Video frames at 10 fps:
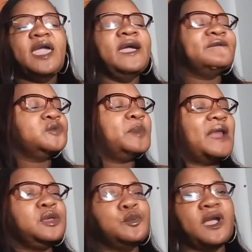
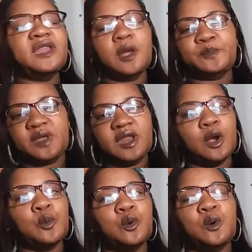Everybody ran up in
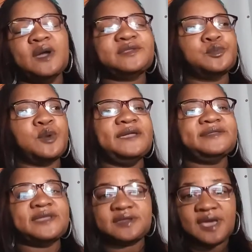there when once Ray
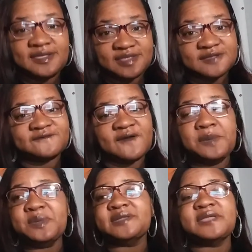said take this
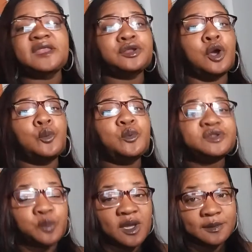fade, because they didn't know
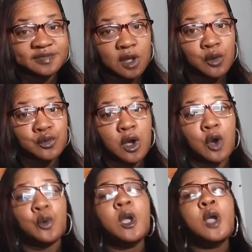which way it was gonna
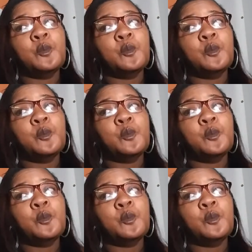go.